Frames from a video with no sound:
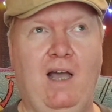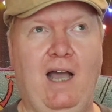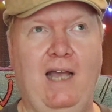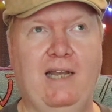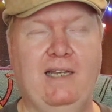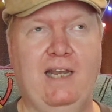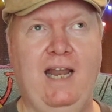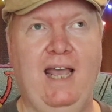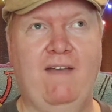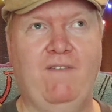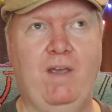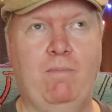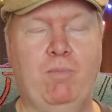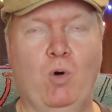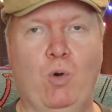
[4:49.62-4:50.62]
I did have
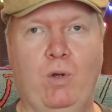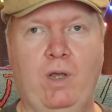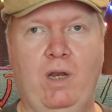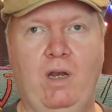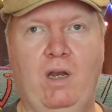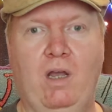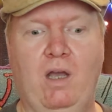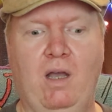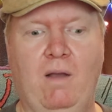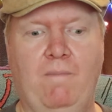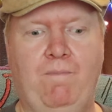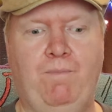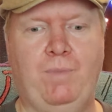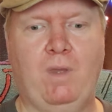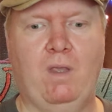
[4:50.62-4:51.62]
a broken
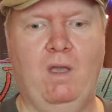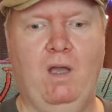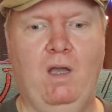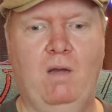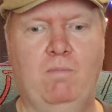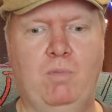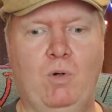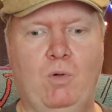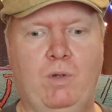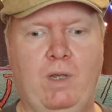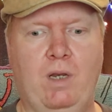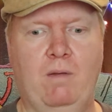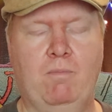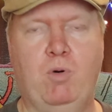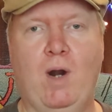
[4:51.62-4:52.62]
uh, uh,
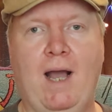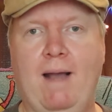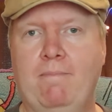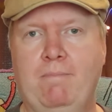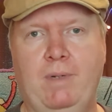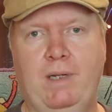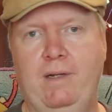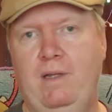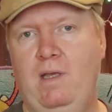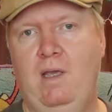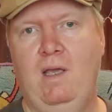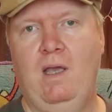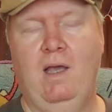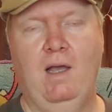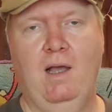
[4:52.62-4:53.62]
broken prop, but
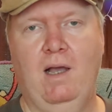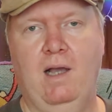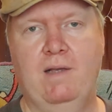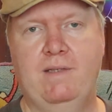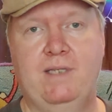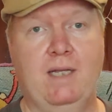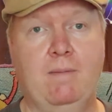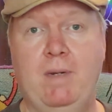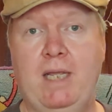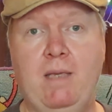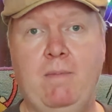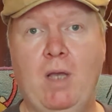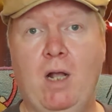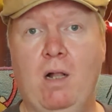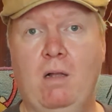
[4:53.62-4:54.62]
I sent them an
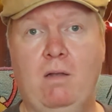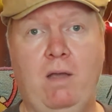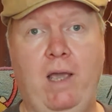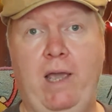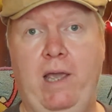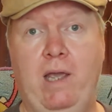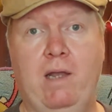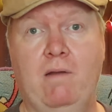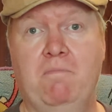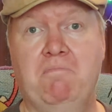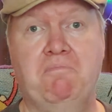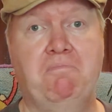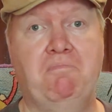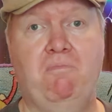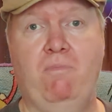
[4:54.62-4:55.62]
email,
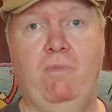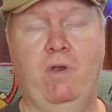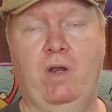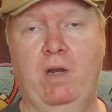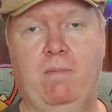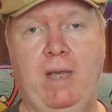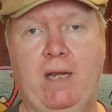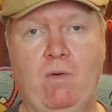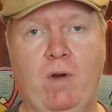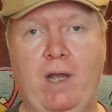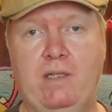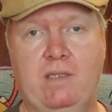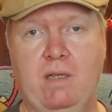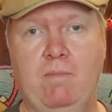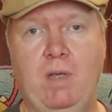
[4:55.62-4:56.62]
and they're going to make it
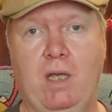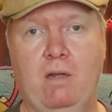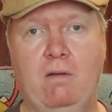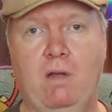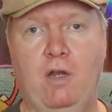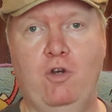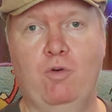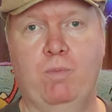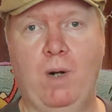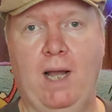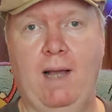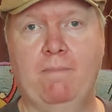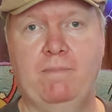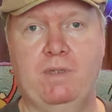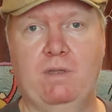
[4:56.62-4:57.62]
right. Send me a, a, new
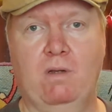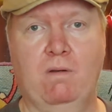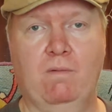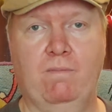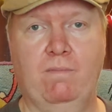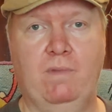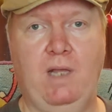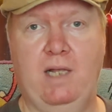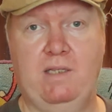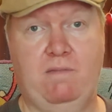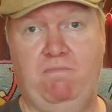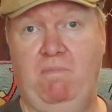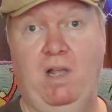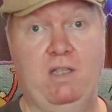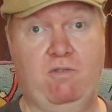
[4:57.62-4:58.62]
prop. So
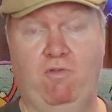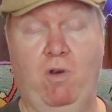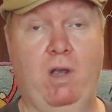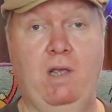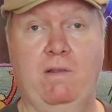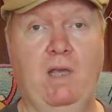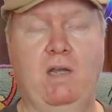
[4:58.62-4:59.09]
that's that's great.